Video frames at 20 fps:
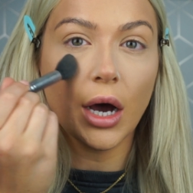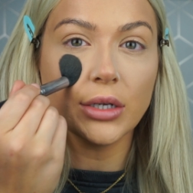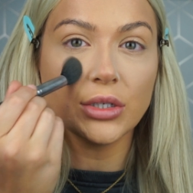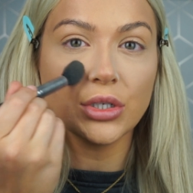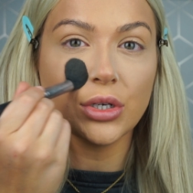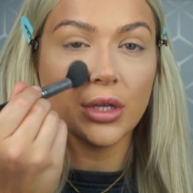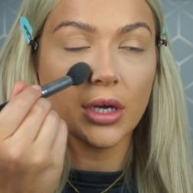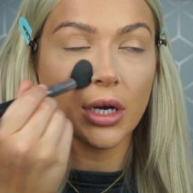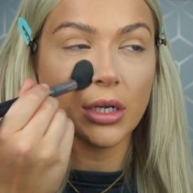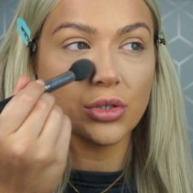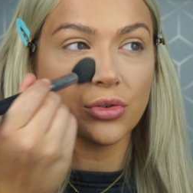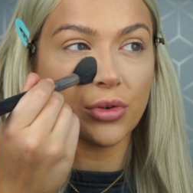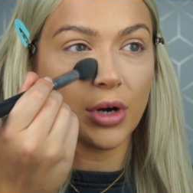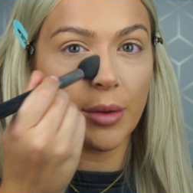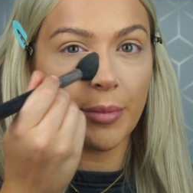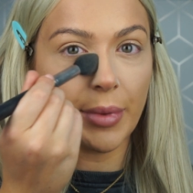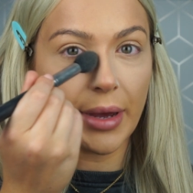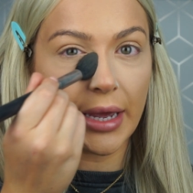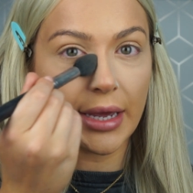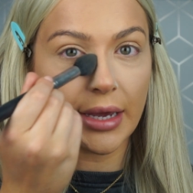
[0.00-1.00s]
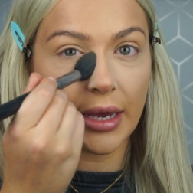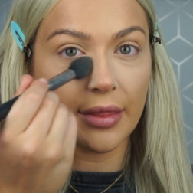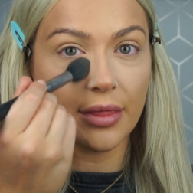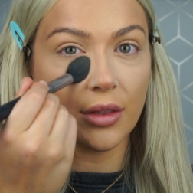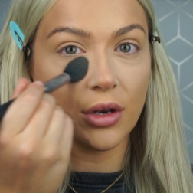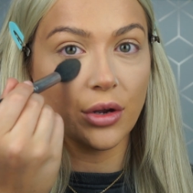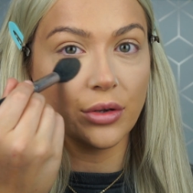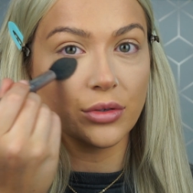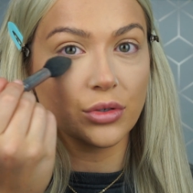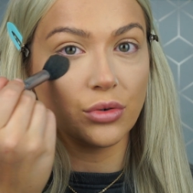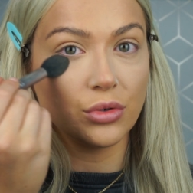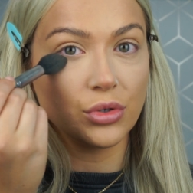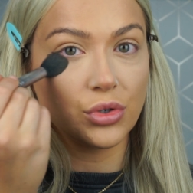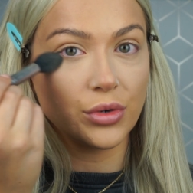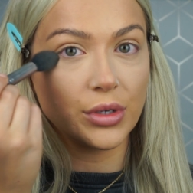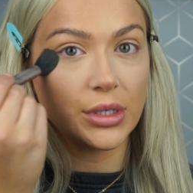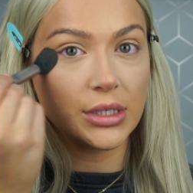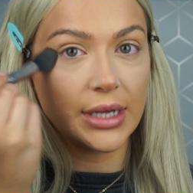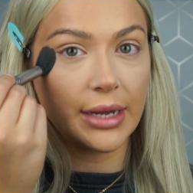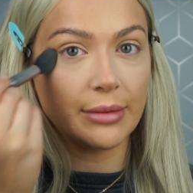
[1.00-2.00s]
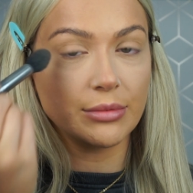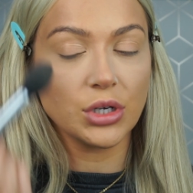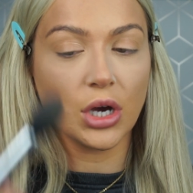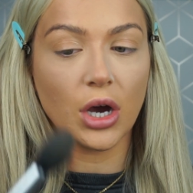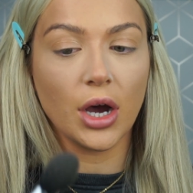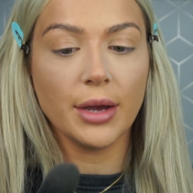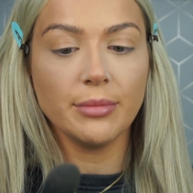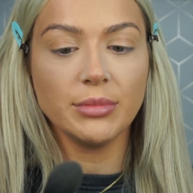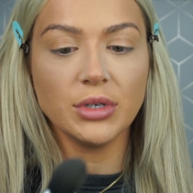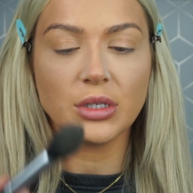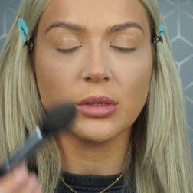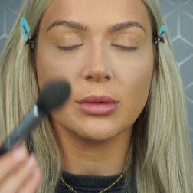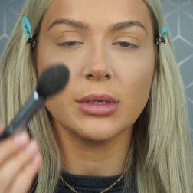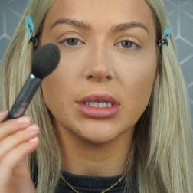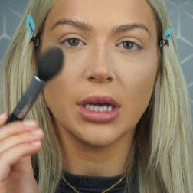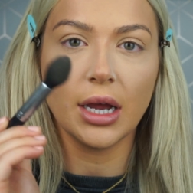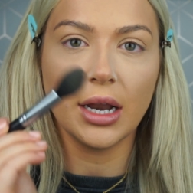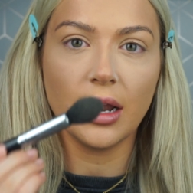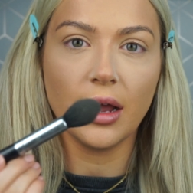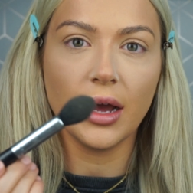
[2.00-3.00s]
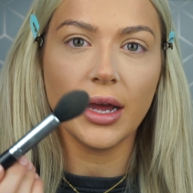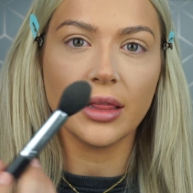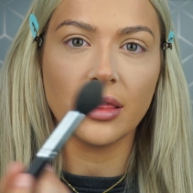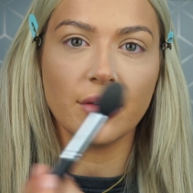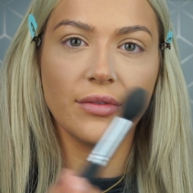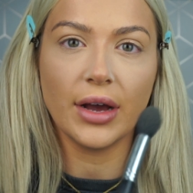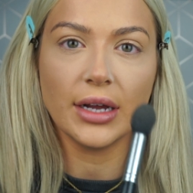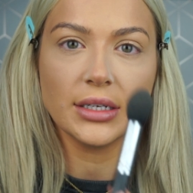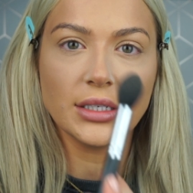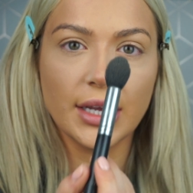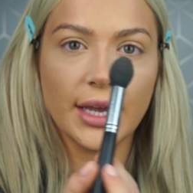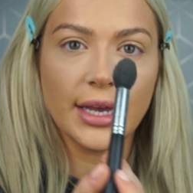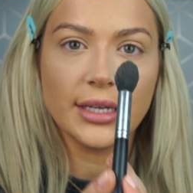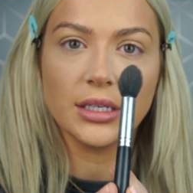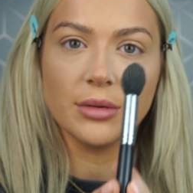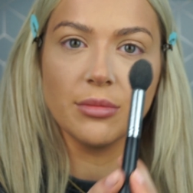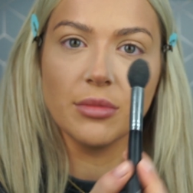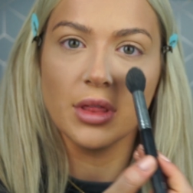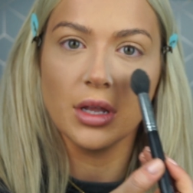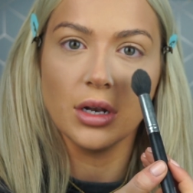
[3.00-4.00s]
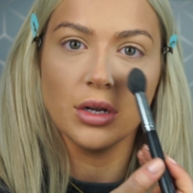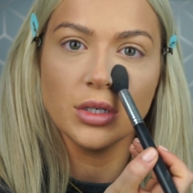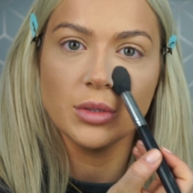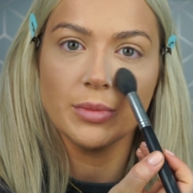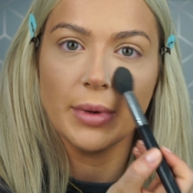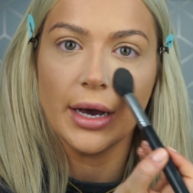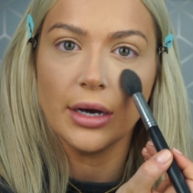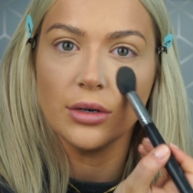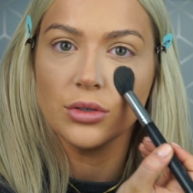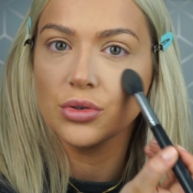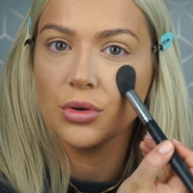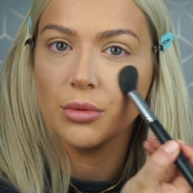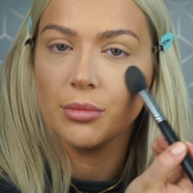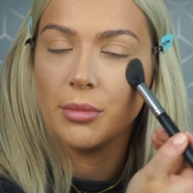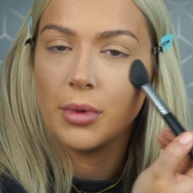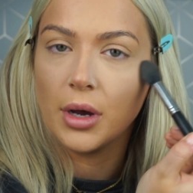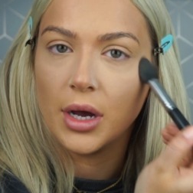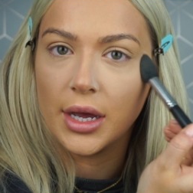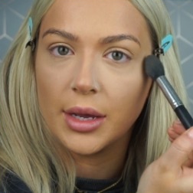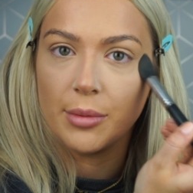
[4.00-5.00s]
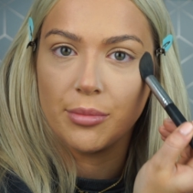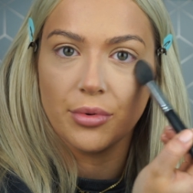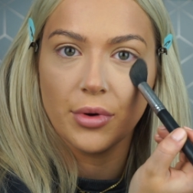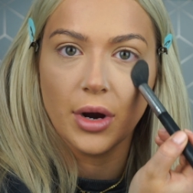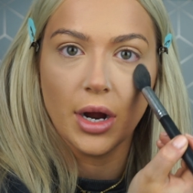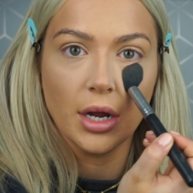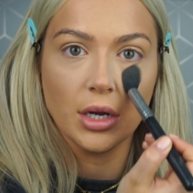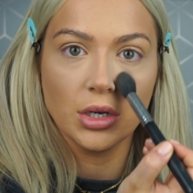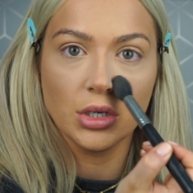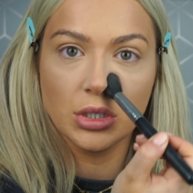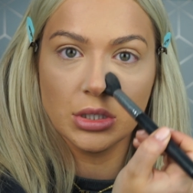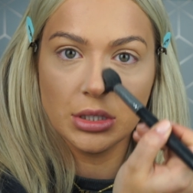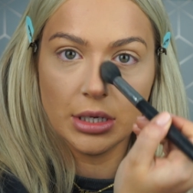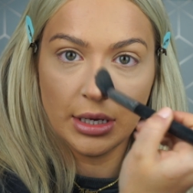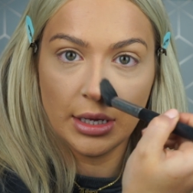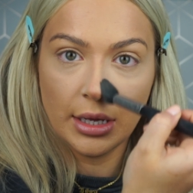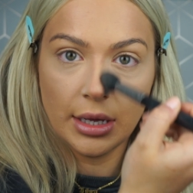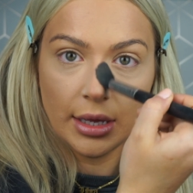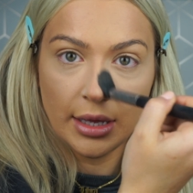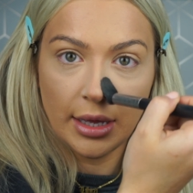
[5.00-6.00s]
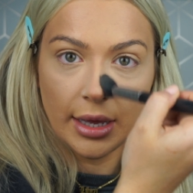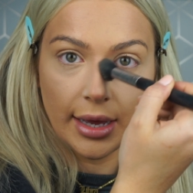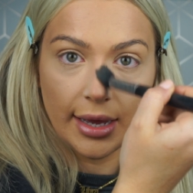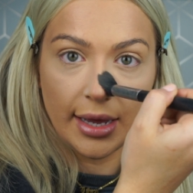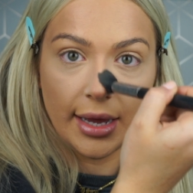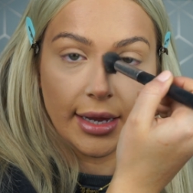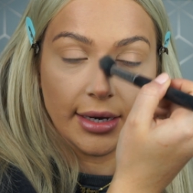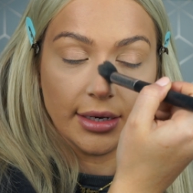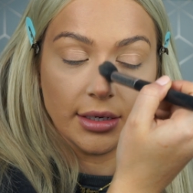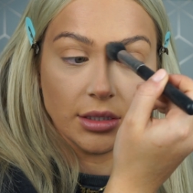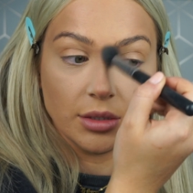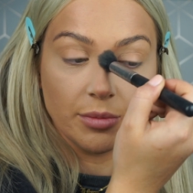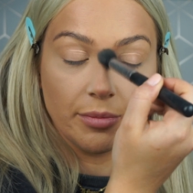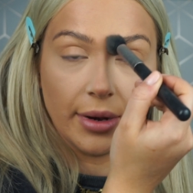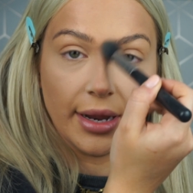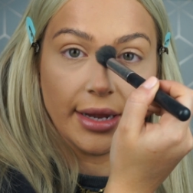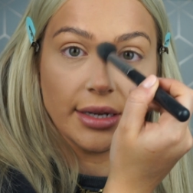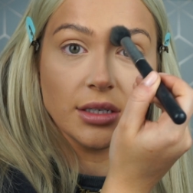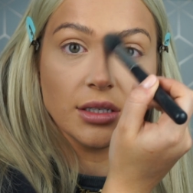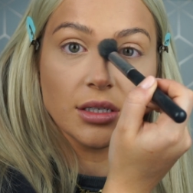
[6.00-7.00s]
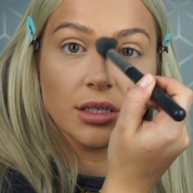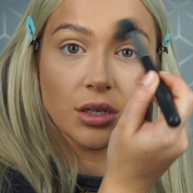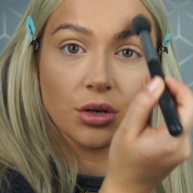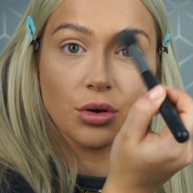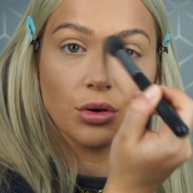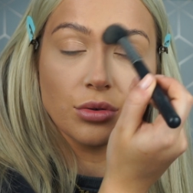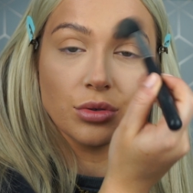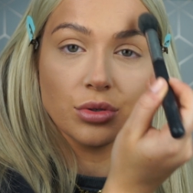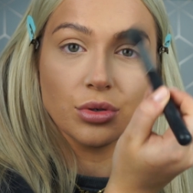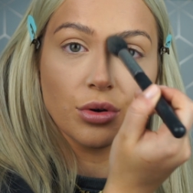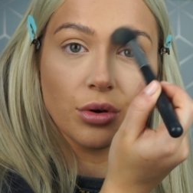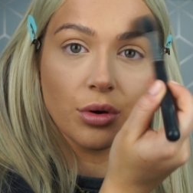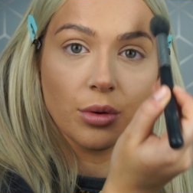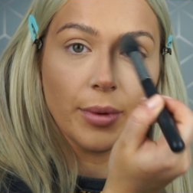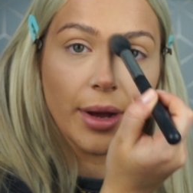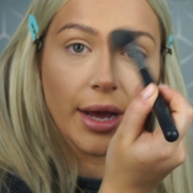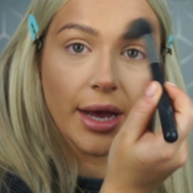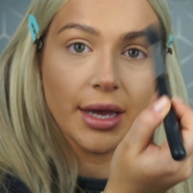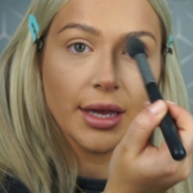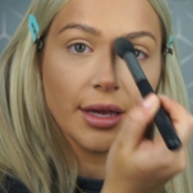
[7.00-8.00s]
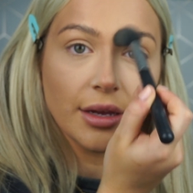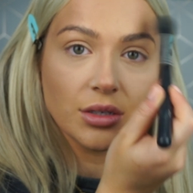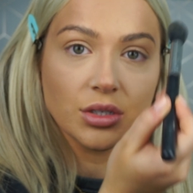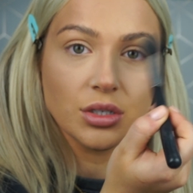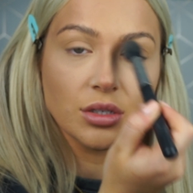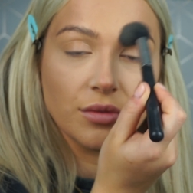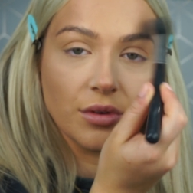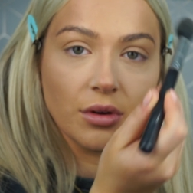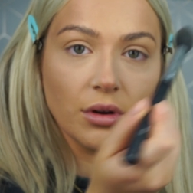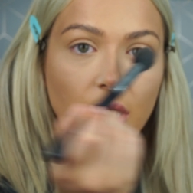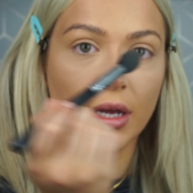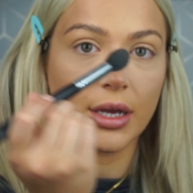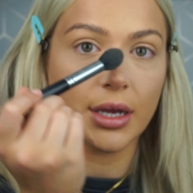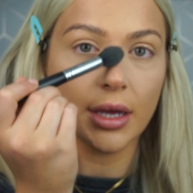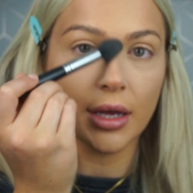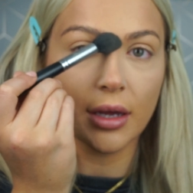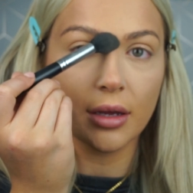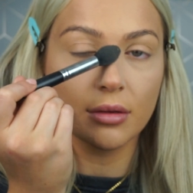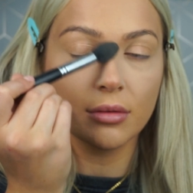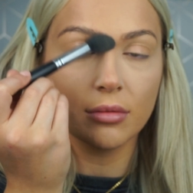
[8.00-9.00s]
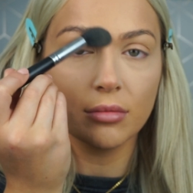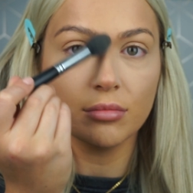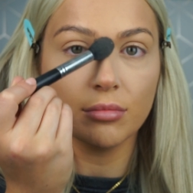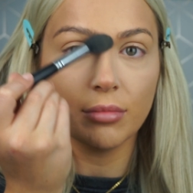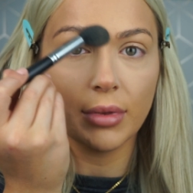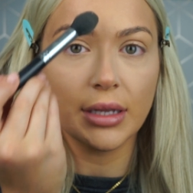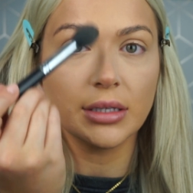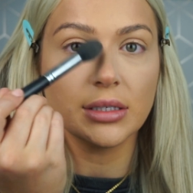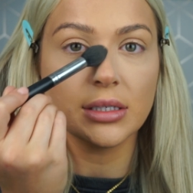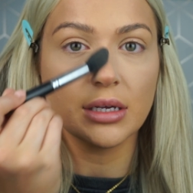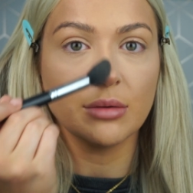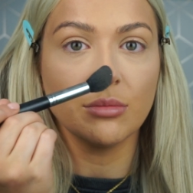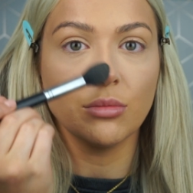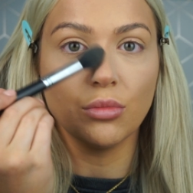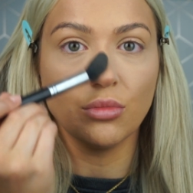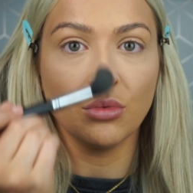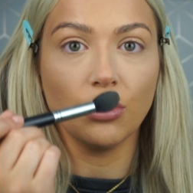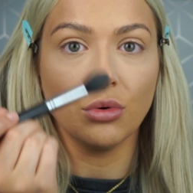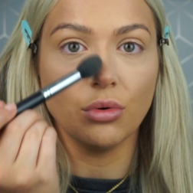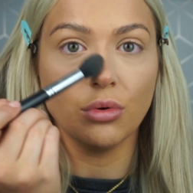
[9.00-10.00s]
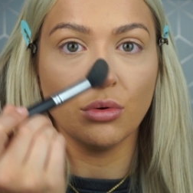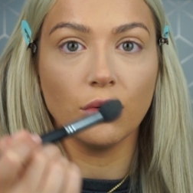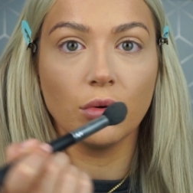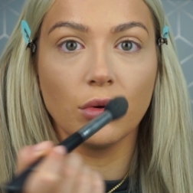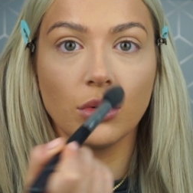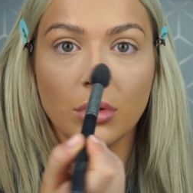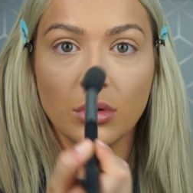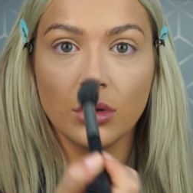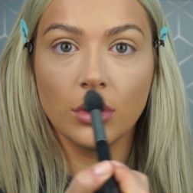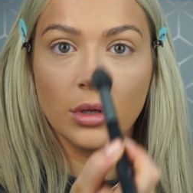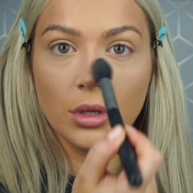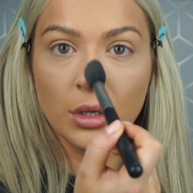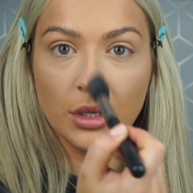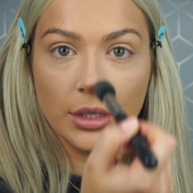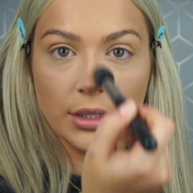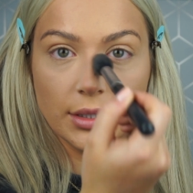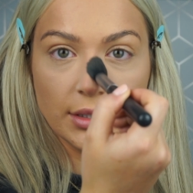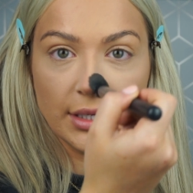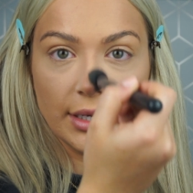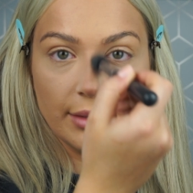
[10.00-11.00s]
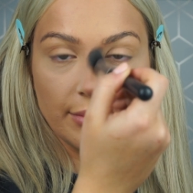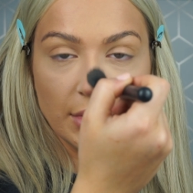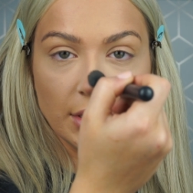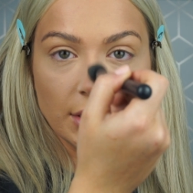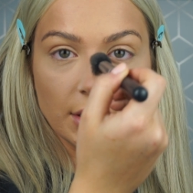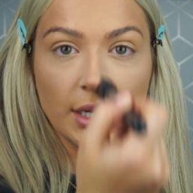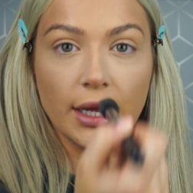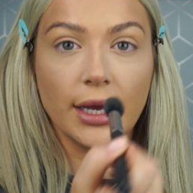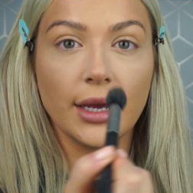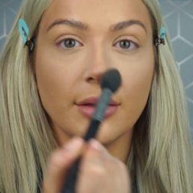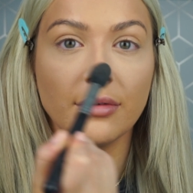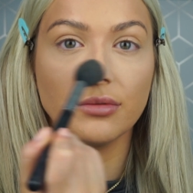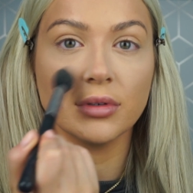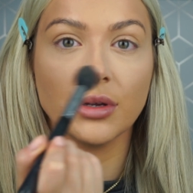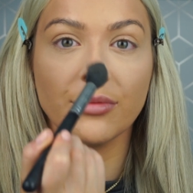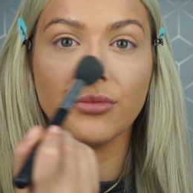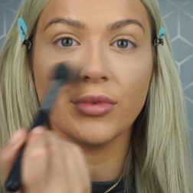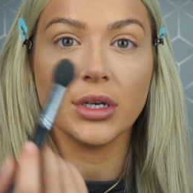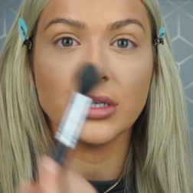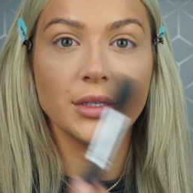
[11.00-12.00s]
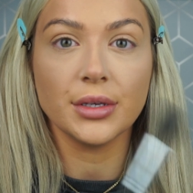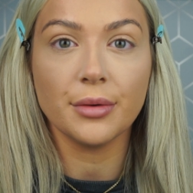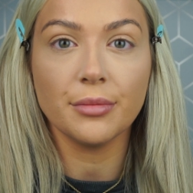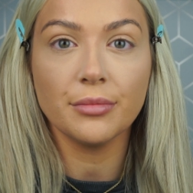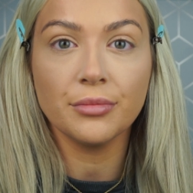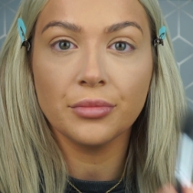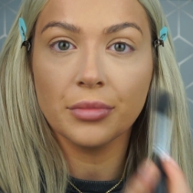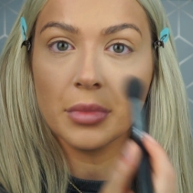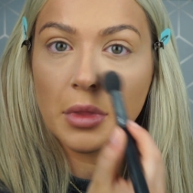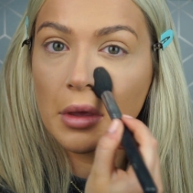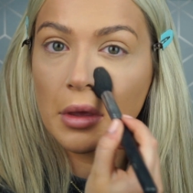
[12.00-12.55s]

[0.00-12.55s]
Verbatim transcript: I do the under eye bake and the nose contour at the same time just because I like the fact I get some of the loose powder on my brush and blends the contour away. I just feel like it blends it more seamlessly for some reason.